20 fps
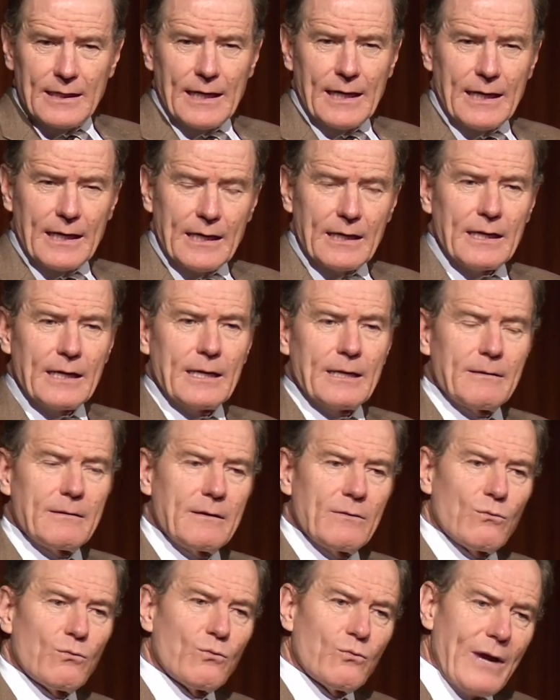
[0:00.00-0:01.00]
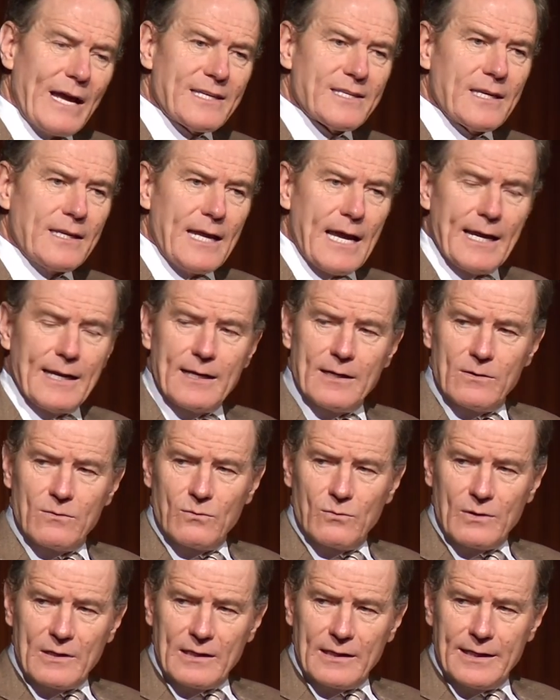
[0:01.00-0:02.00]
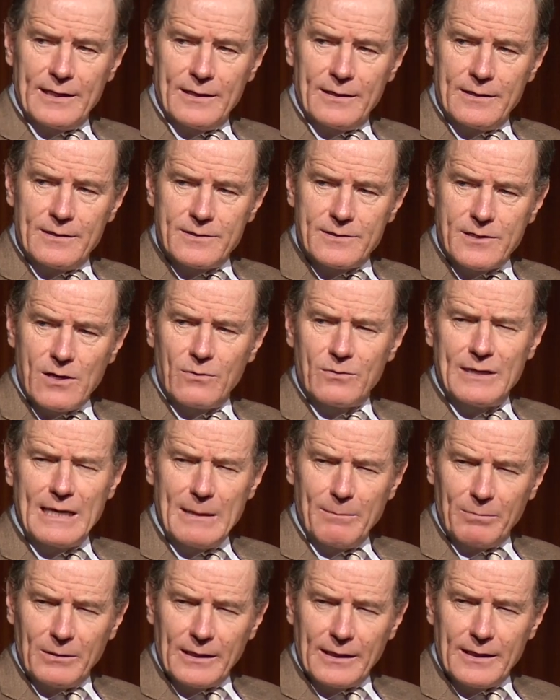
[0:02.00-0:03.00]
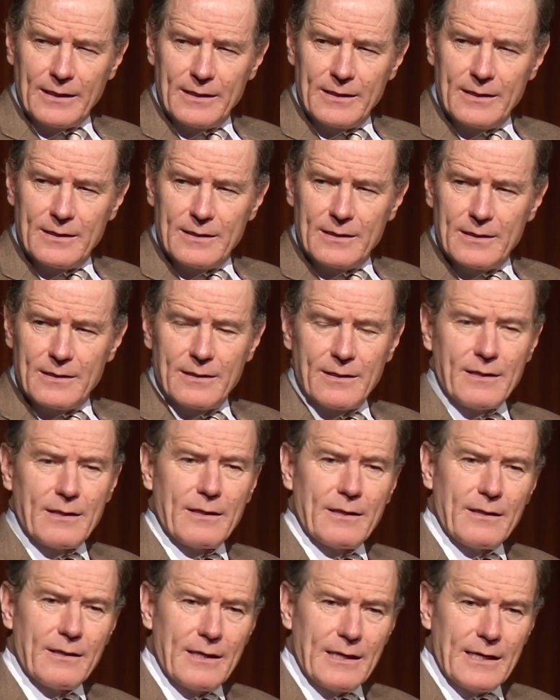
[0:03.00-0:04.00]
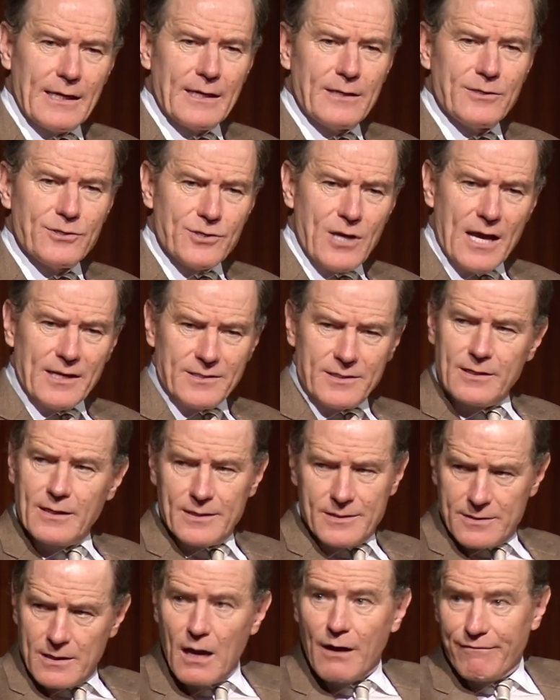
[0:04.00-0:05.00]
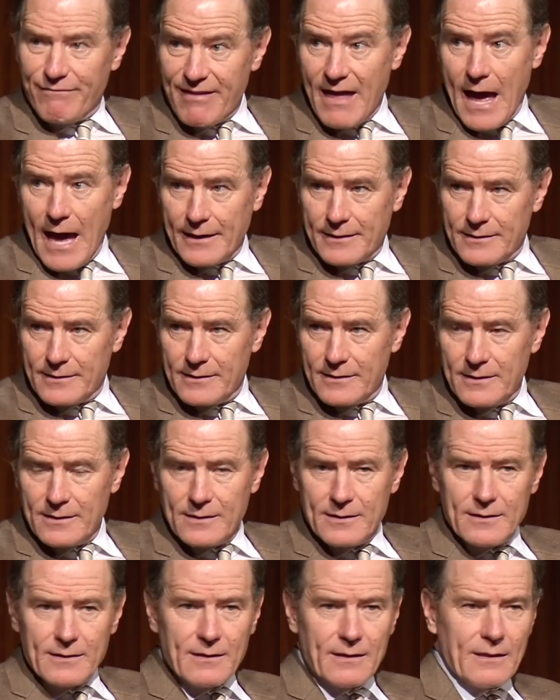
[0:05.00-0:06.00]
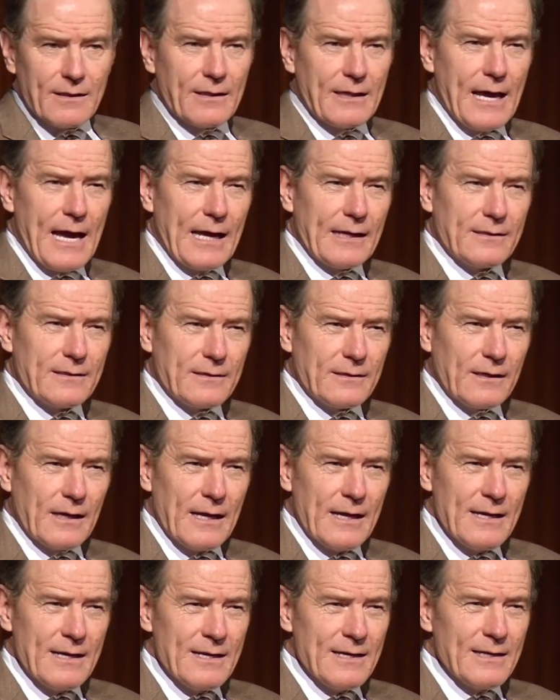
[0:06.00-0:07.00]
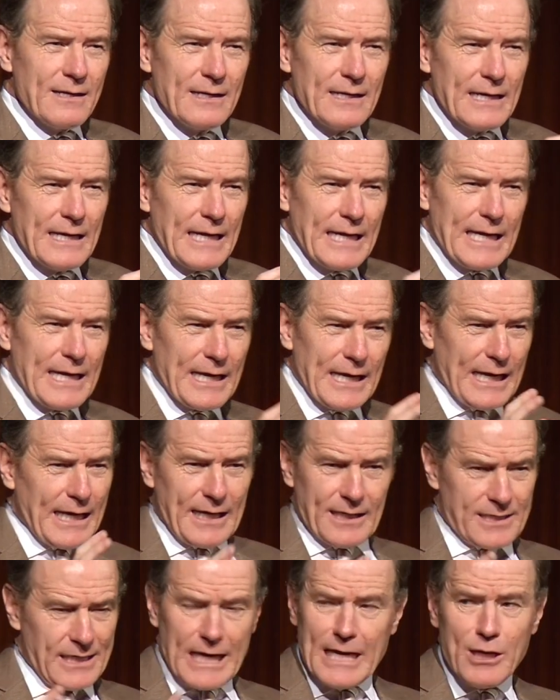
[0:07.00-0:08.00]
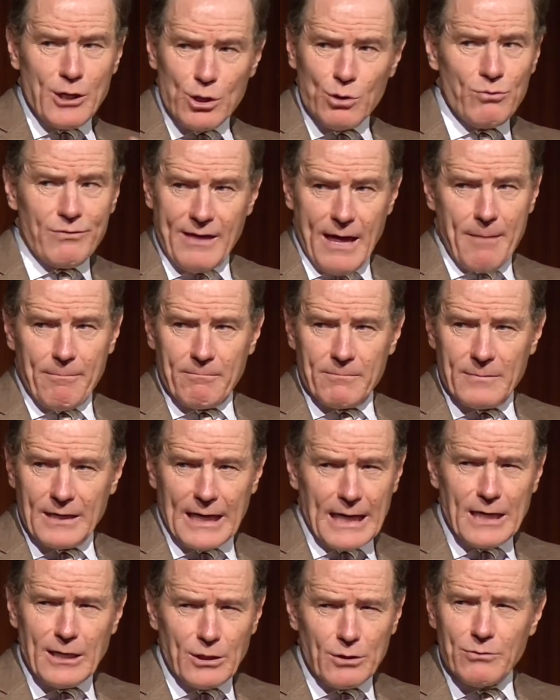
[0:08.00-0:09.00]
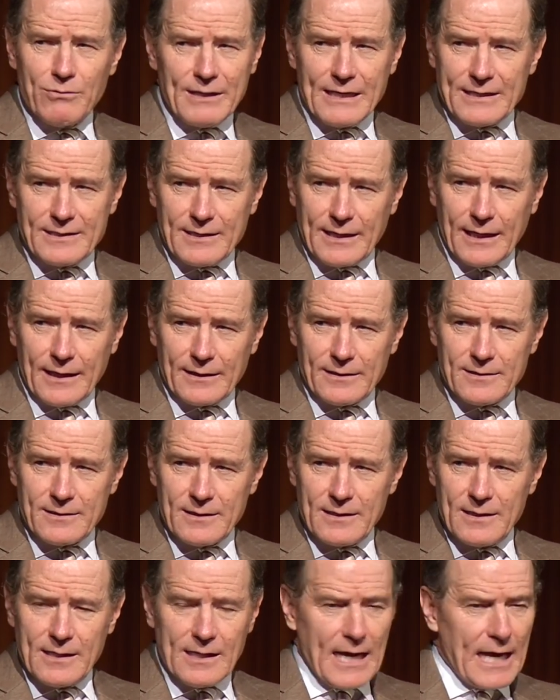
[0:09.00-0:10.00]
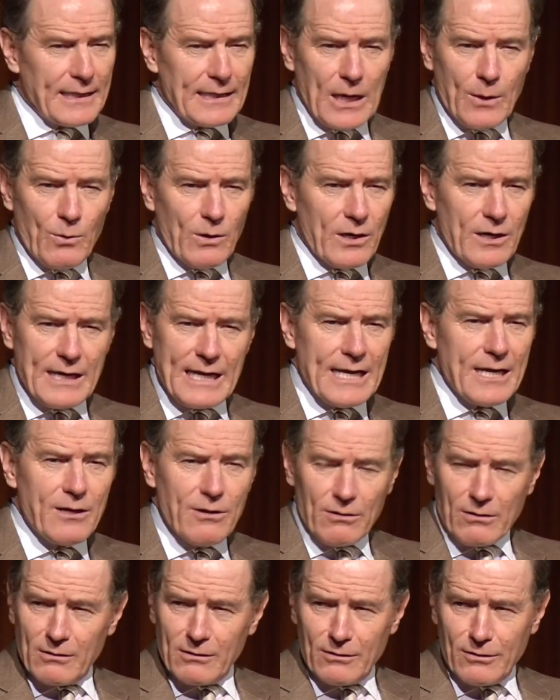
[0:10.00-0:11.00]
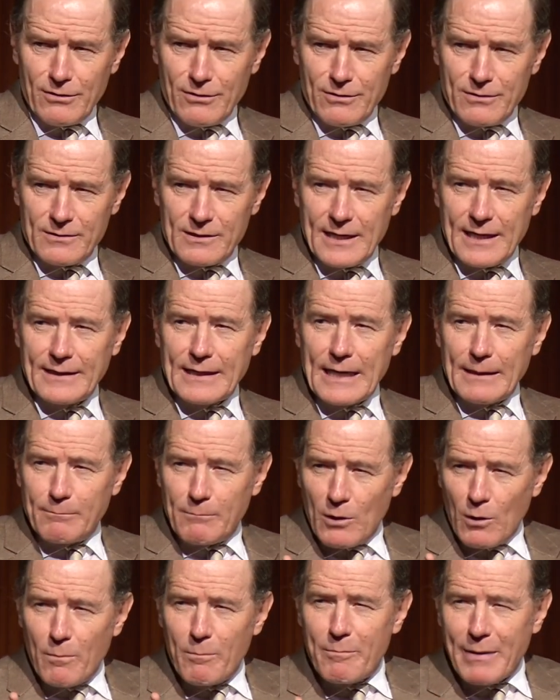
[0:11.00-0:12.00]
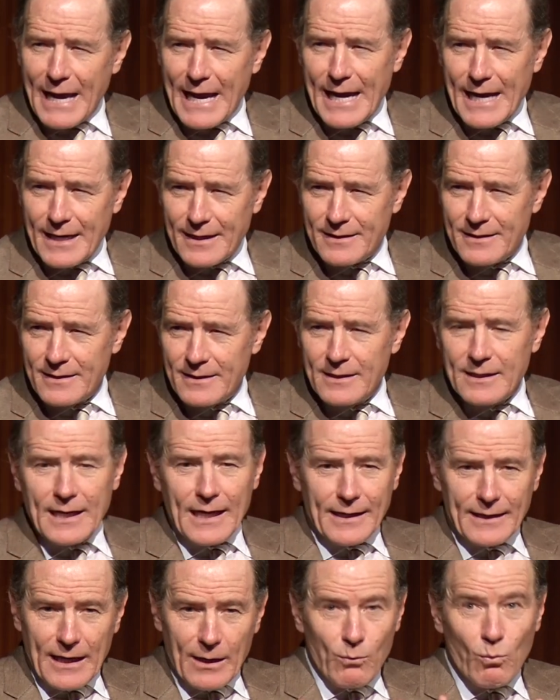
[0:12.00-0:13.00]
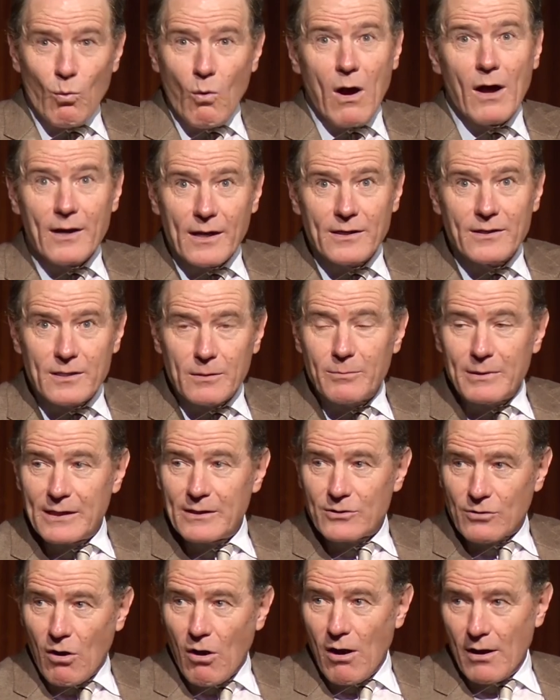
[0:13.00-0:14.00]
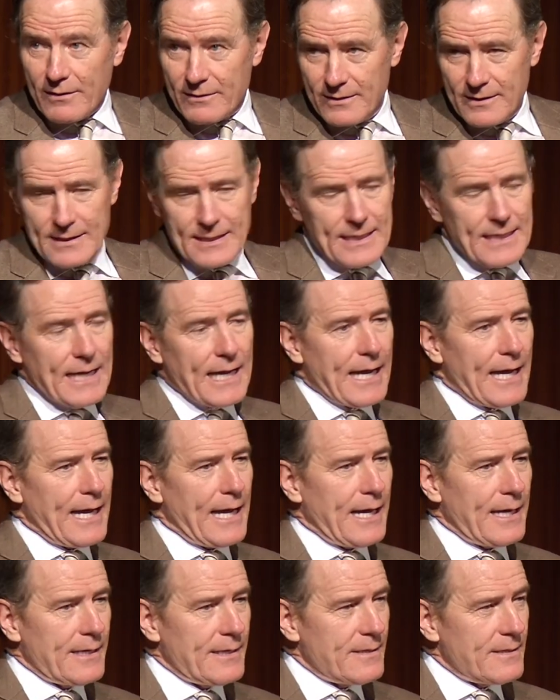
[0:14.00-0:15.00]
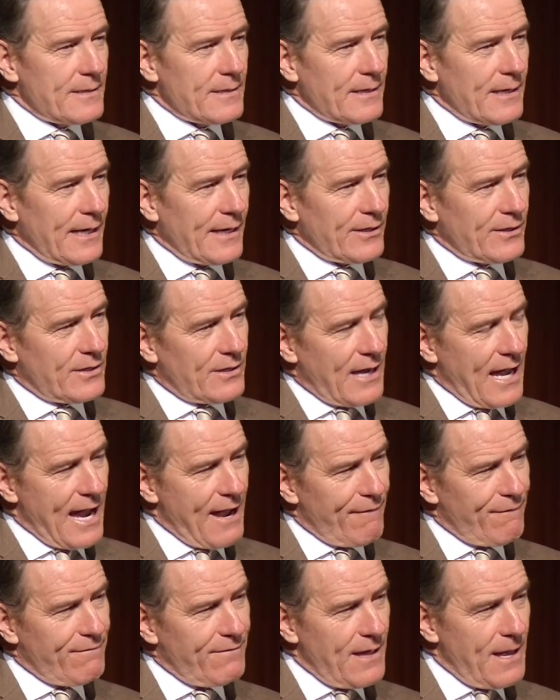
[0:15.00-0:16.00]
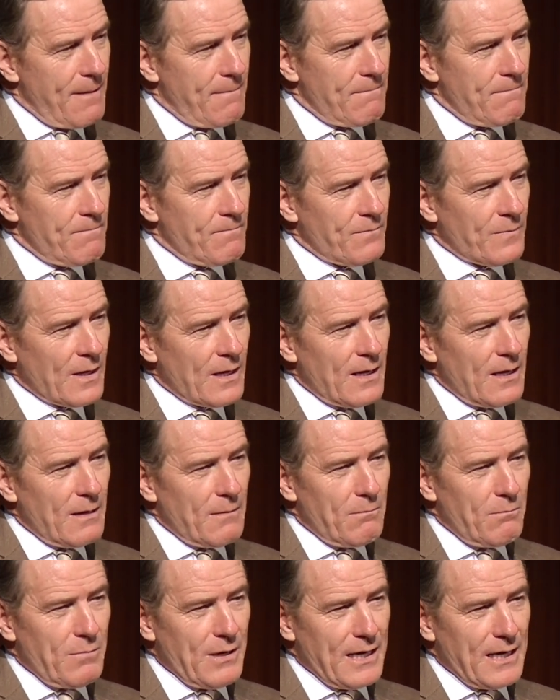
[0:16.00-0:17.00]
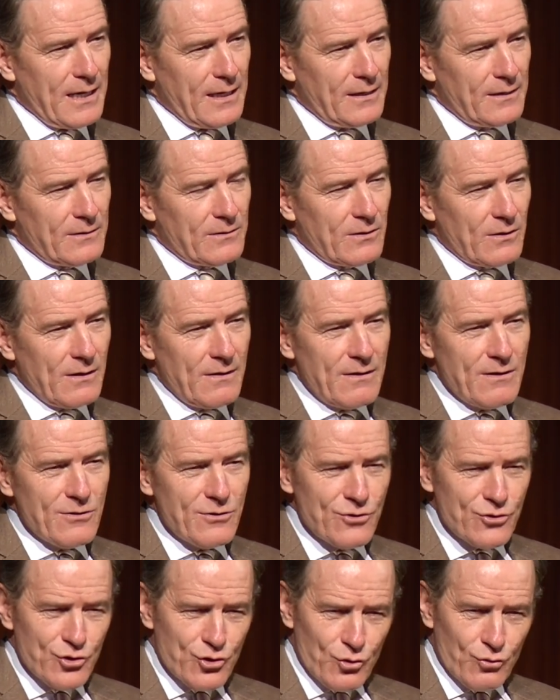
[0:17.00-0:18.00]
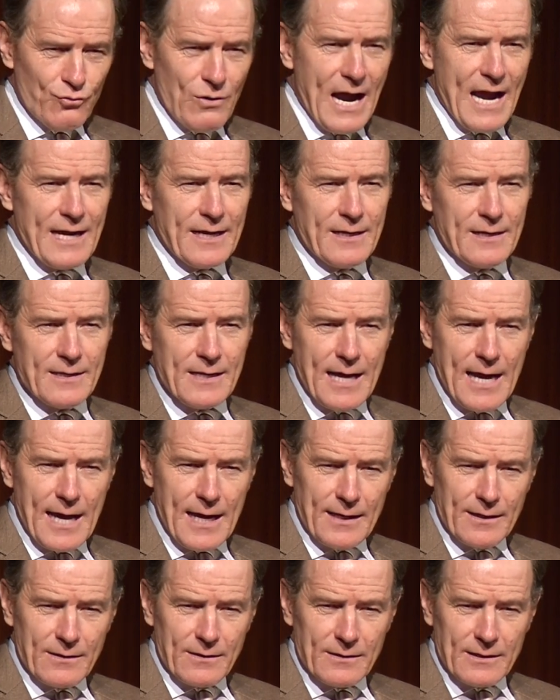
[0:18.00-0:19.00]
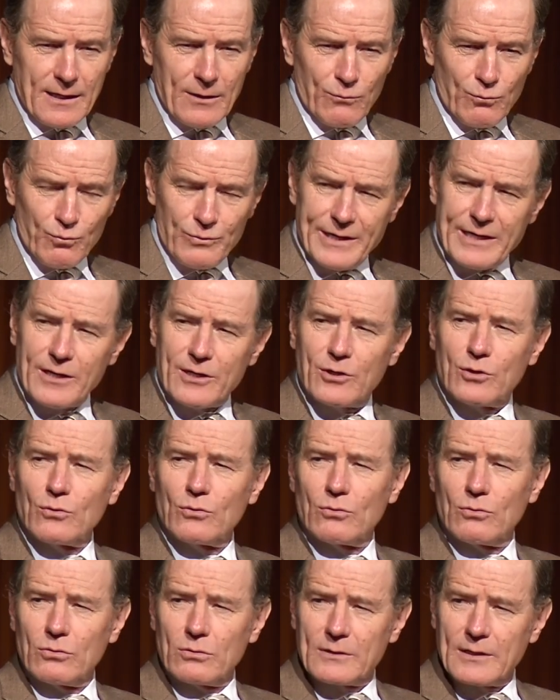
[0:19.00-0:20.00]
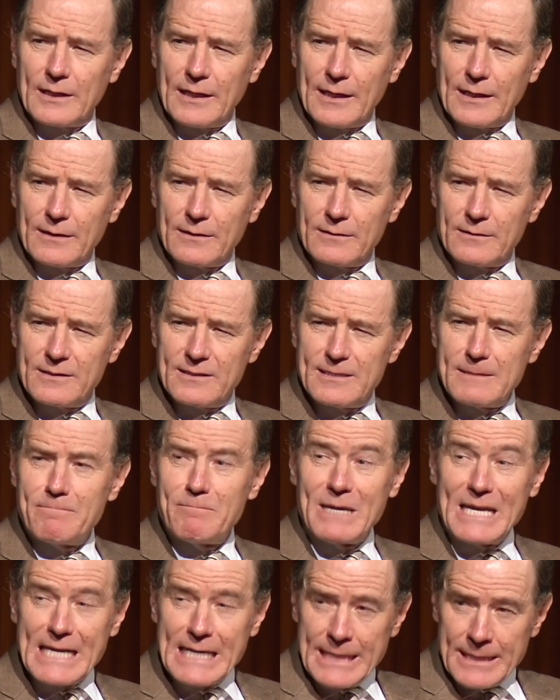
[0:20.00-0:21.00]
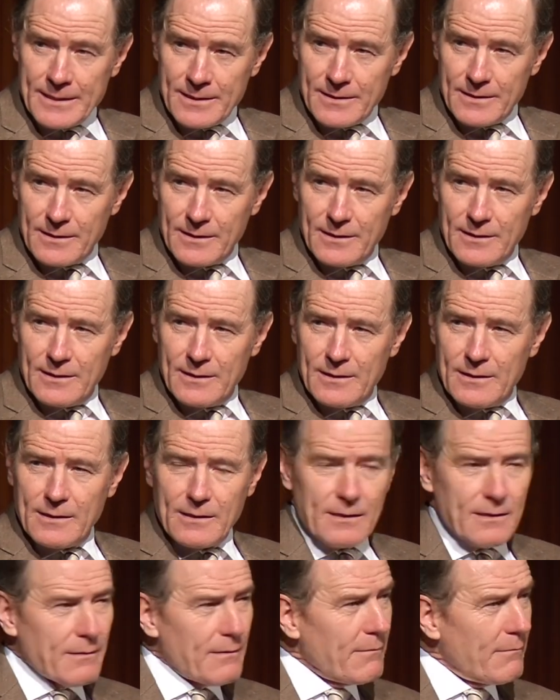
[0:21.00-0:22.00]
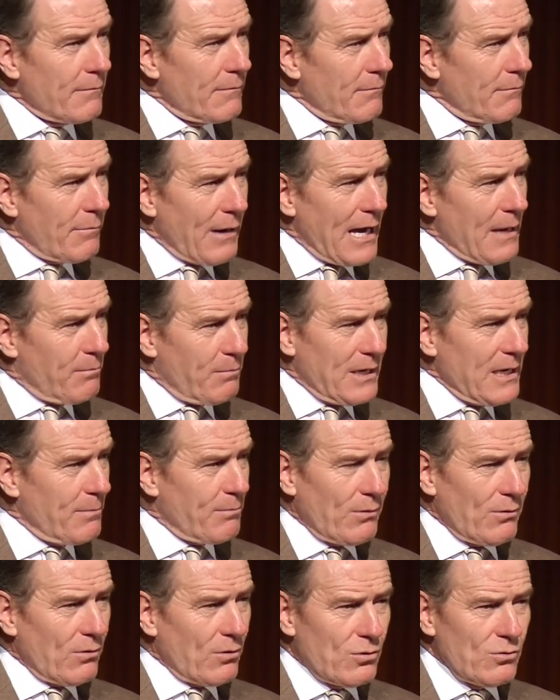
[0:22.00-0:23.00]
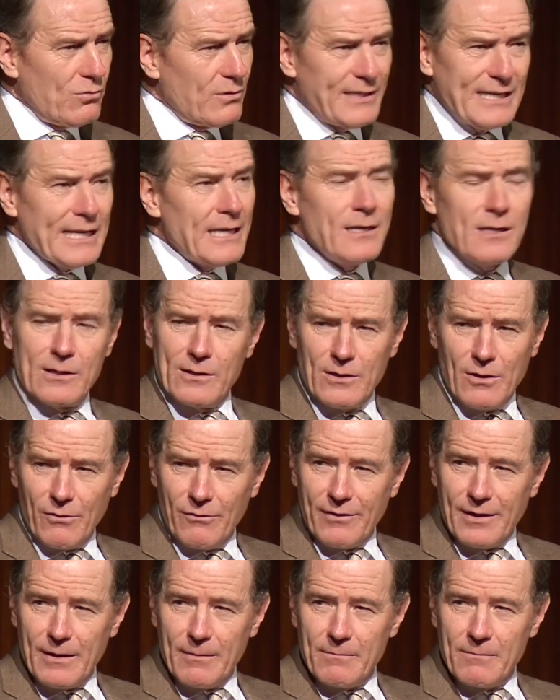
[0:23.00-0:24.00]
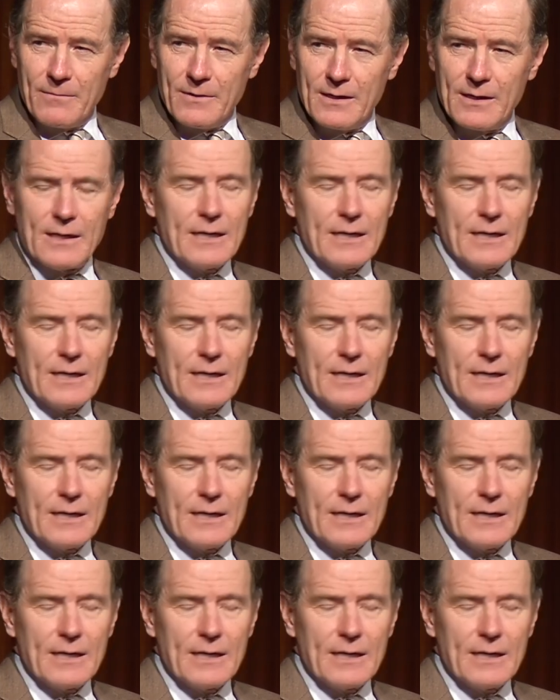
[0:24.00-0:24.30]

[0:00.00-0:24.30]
and it, it resonated with Lyndon so deeply, the the injustice of that, that because he, he knew them, he knew these kids and they were eager to learn, and they obeyed, and they wanted to be taught. And, and to have them being derided and, and ridiculed and demeaned by people who didn't know them,